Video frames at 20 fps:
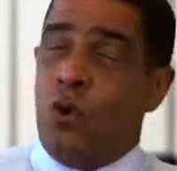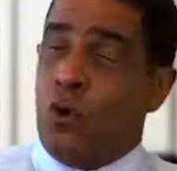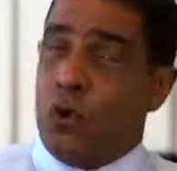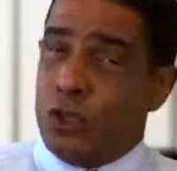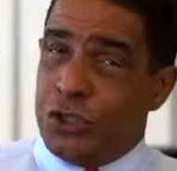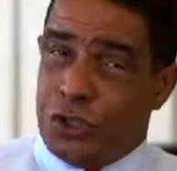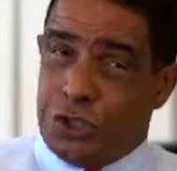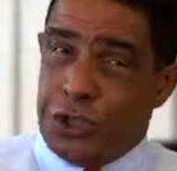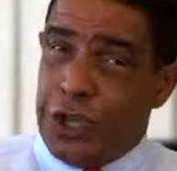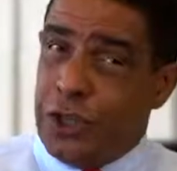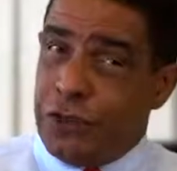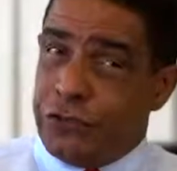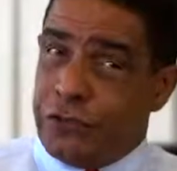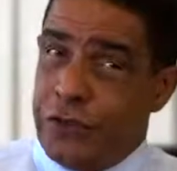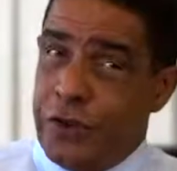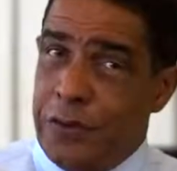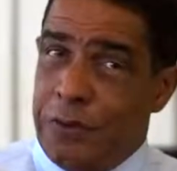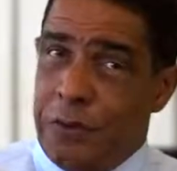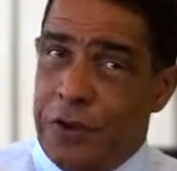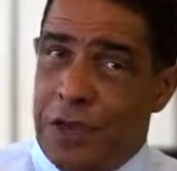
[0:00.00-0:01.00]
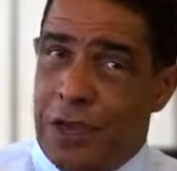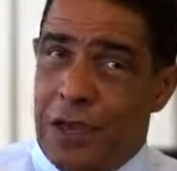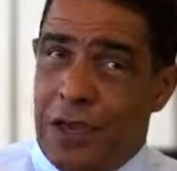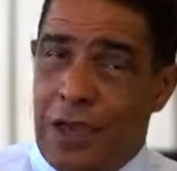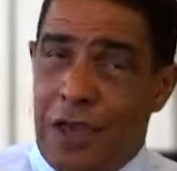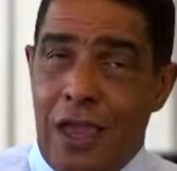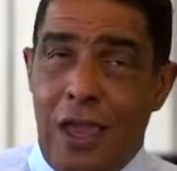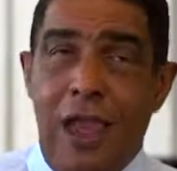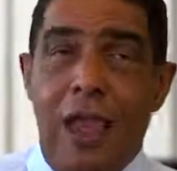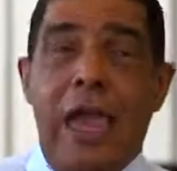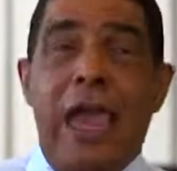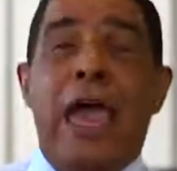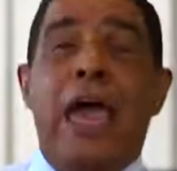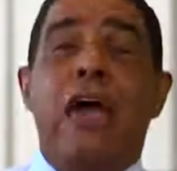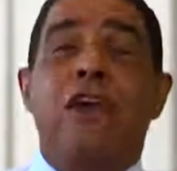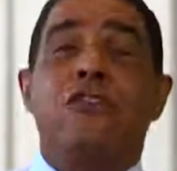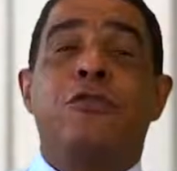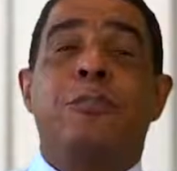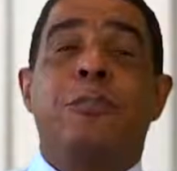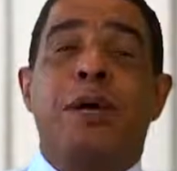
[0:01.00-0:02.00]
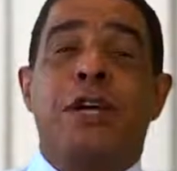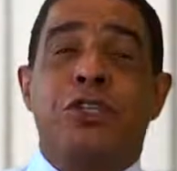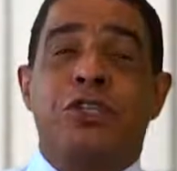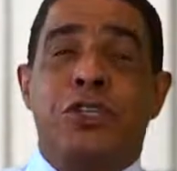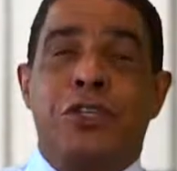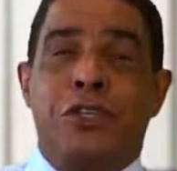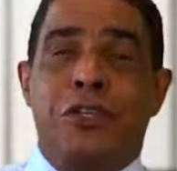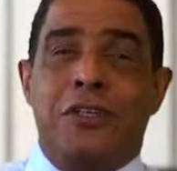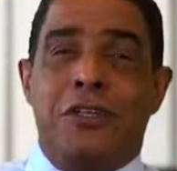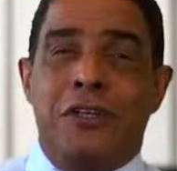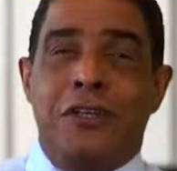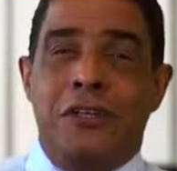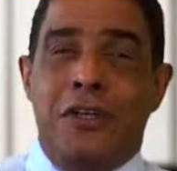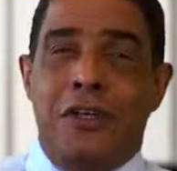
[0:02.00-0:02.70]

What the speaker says: or a sales VP has budget.